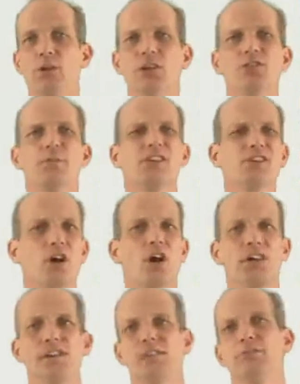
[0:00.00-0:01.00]
What are some of the
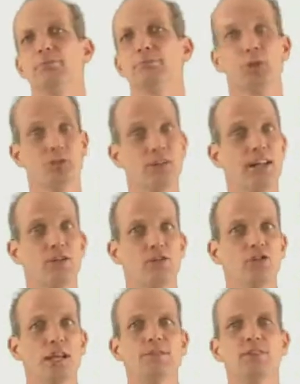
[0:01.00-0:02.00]
targets,
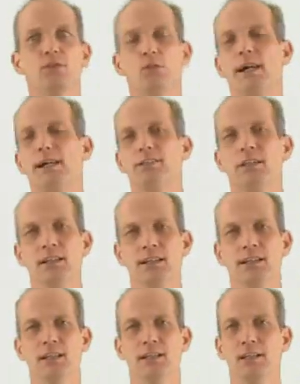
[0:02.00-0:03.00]
percentage savings-wise,
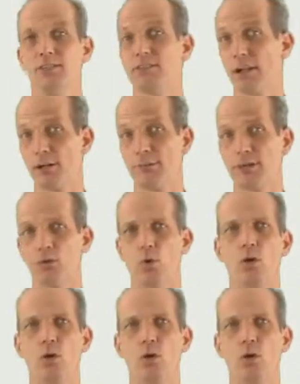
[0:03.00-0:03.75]
in a settlement?